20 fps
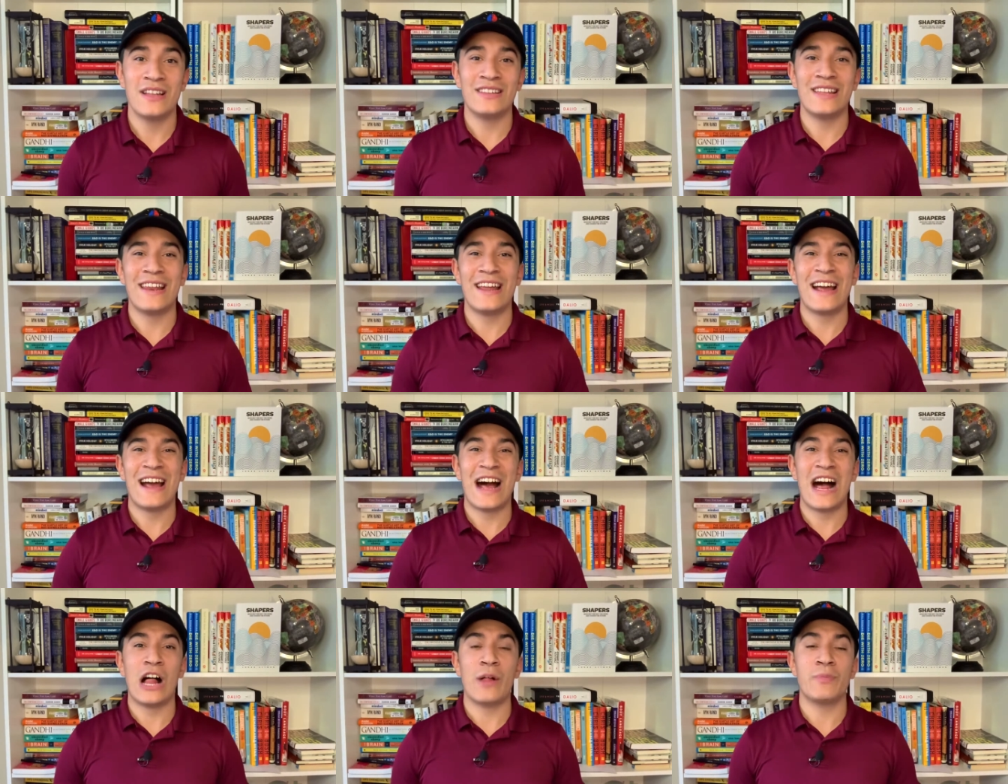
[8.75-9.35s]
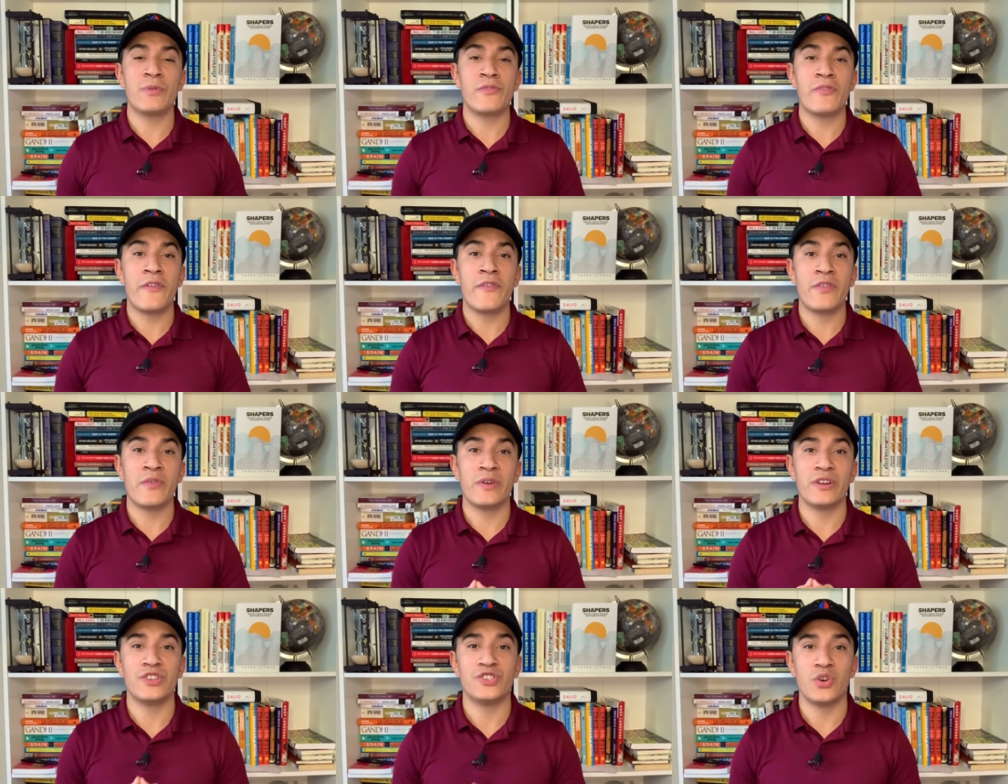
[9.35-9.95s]
Today I'll be
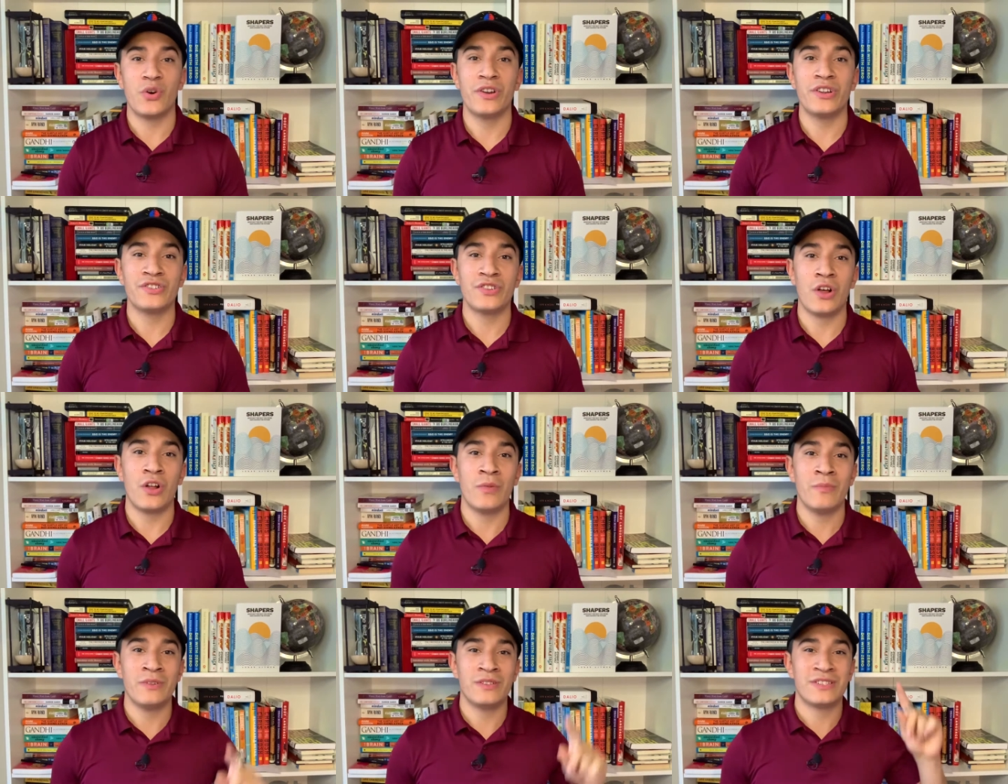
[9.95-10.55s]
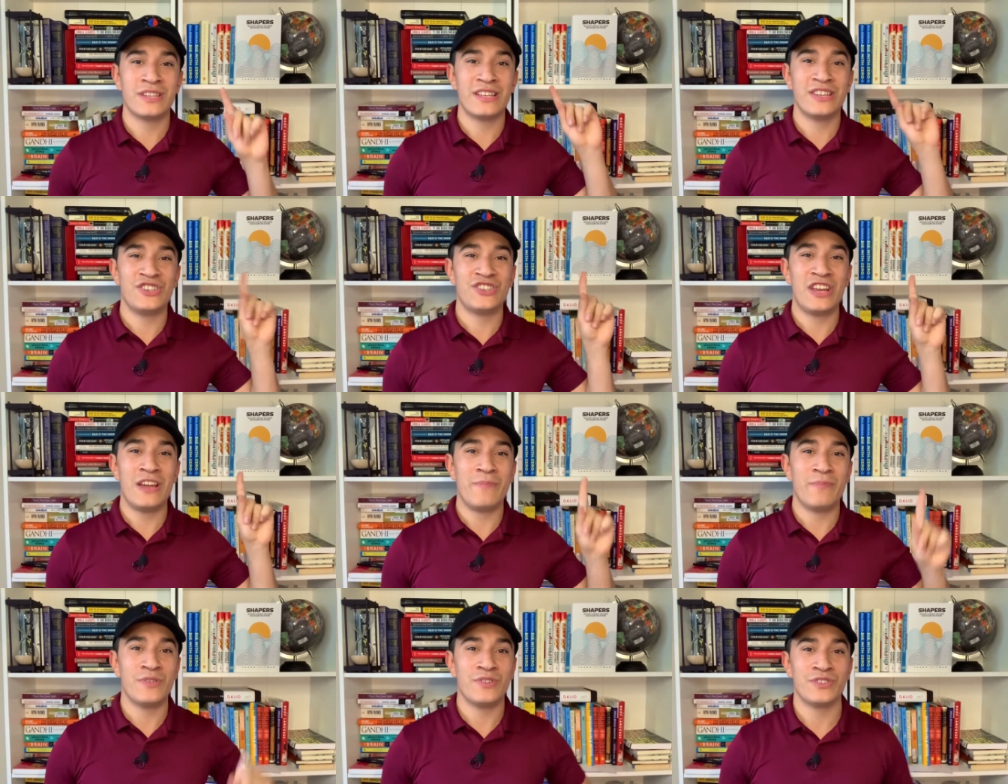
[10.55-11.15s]
reviewing Jonas Altman's
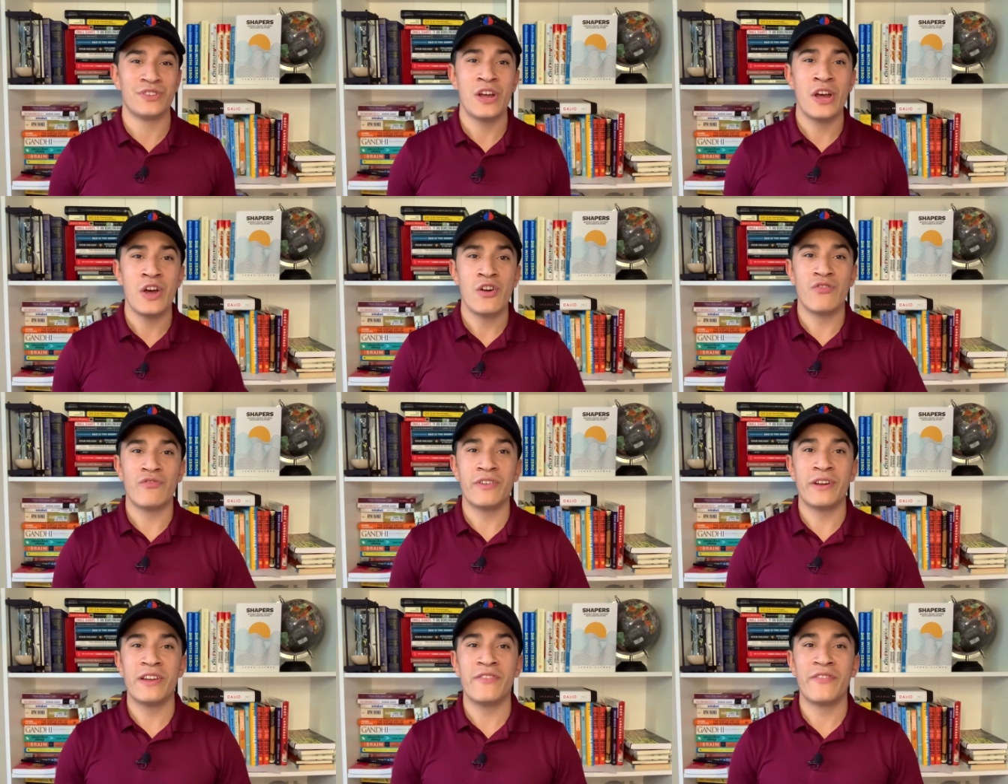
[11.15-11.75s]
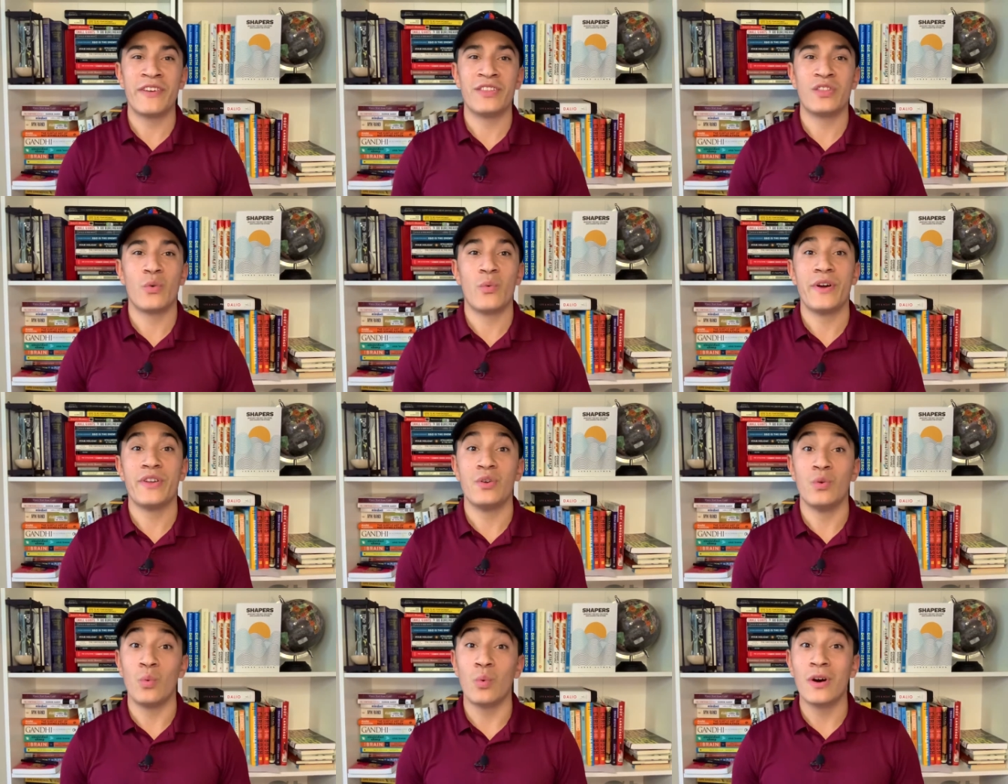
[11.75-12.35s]
Shapers, Reinvent the
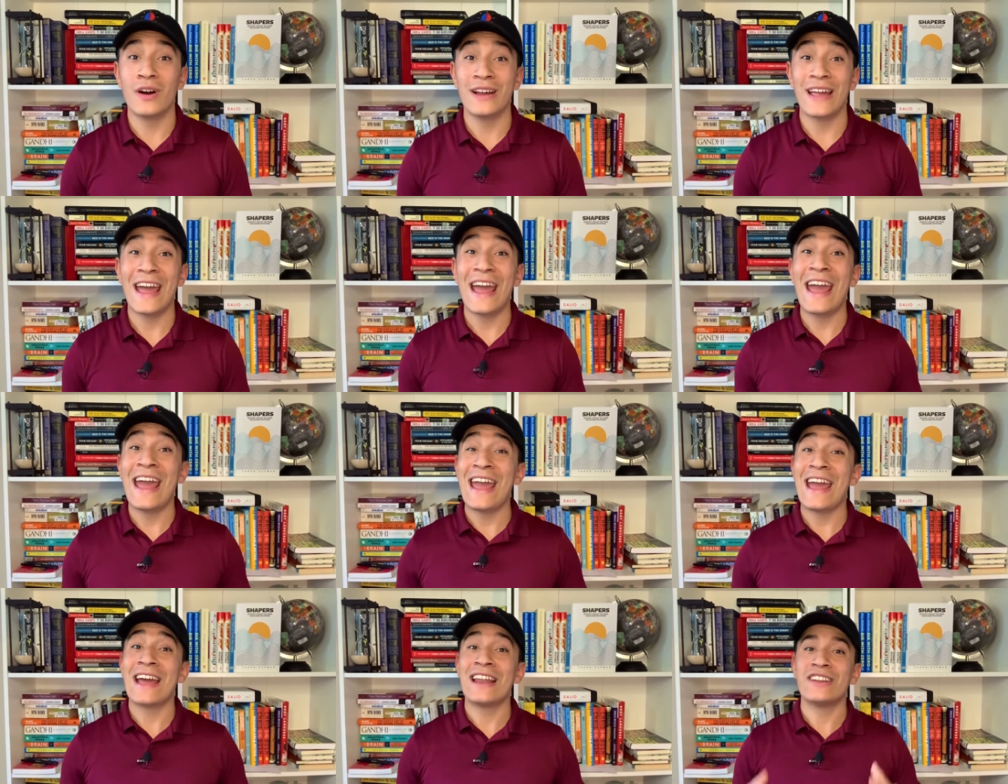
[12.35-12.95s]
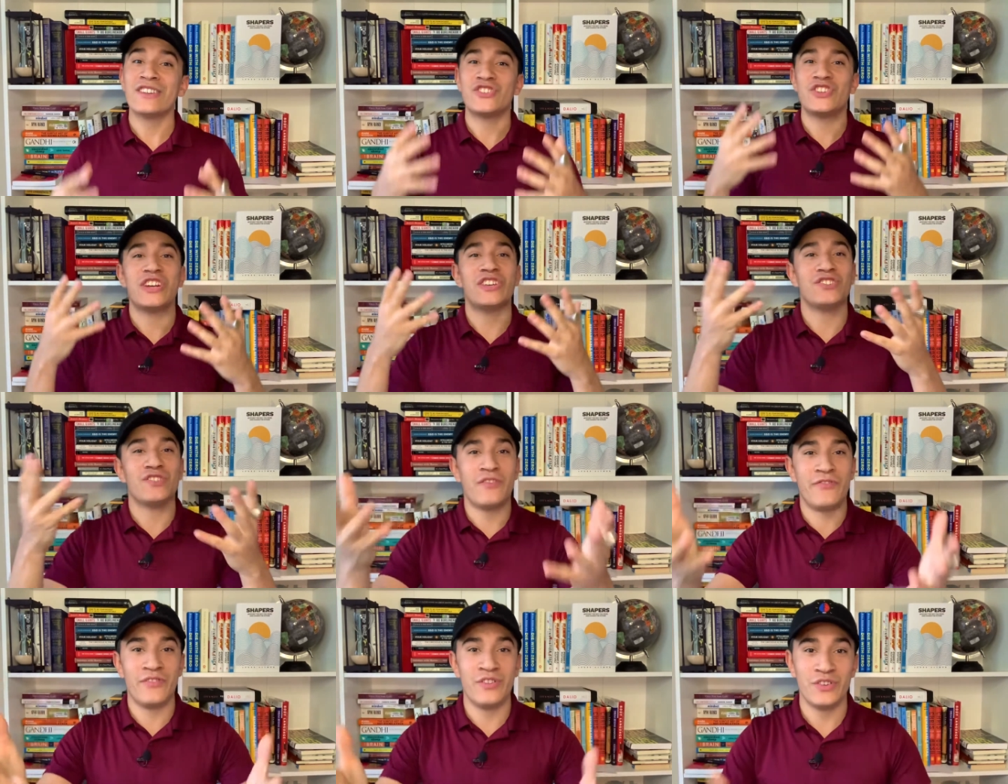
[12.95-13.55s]
Way You Work and
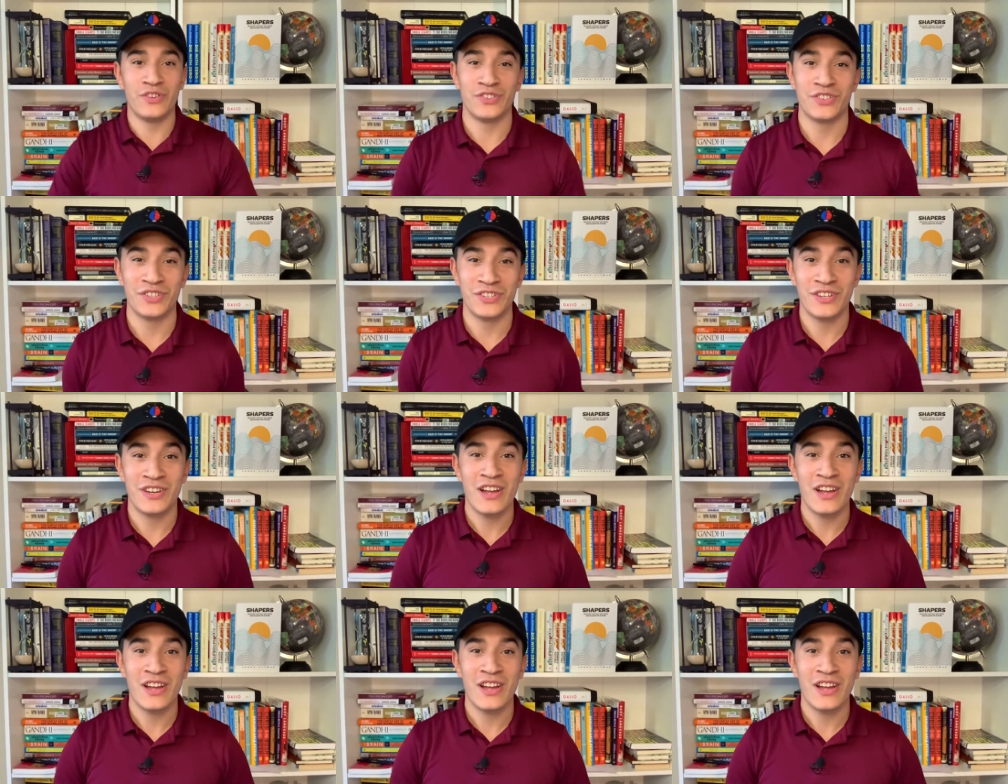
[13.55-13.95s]
Change the Future.